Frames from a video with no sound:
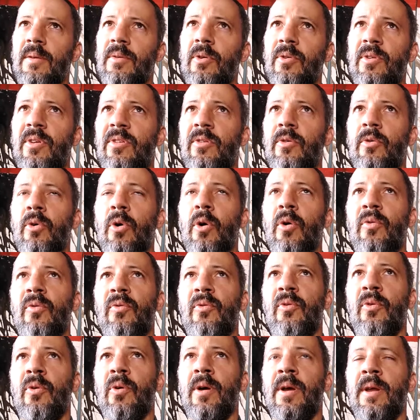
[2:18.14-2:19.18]
this
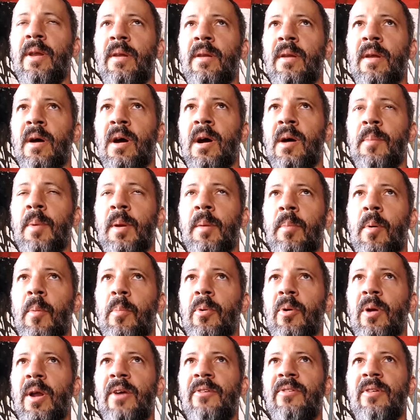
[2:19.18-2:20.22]
growth in urban
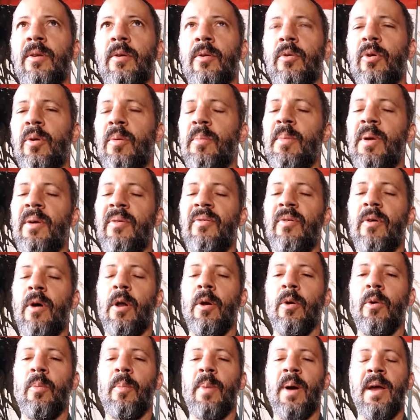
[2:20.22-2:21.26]
population couldn't be
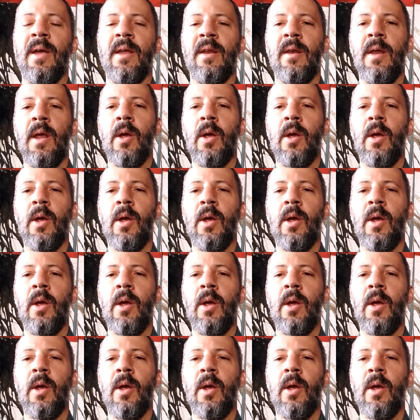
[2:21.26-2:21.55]
followed by an